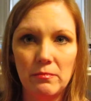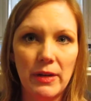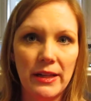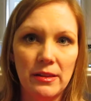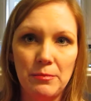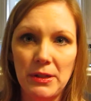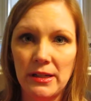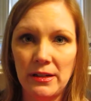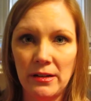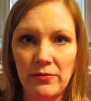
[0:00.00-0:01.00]
the
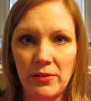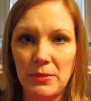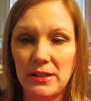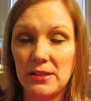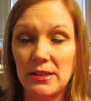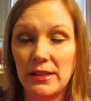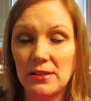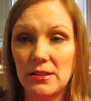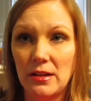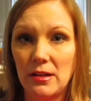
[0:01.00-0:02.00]
beginning of the month,
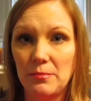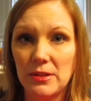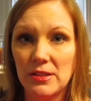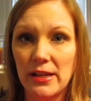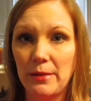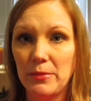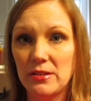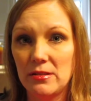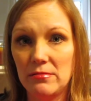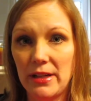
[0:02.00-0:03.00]
sets up
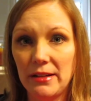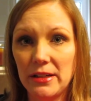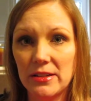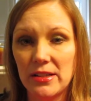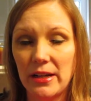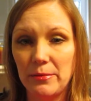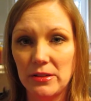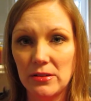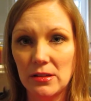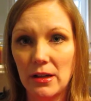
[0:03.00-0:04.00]
assignments, daily
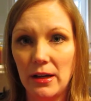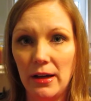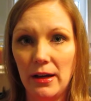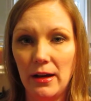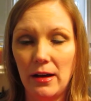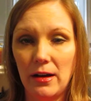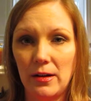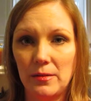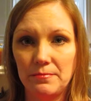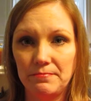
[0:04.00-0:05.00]
assignments,
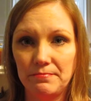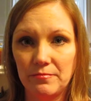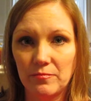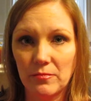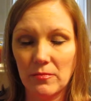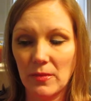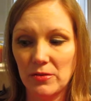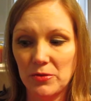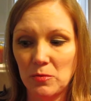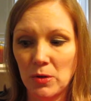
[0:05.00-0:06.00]
to
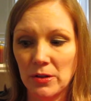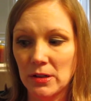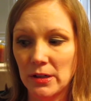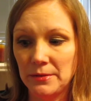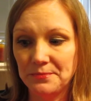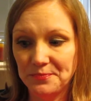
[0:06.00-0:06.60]
work on.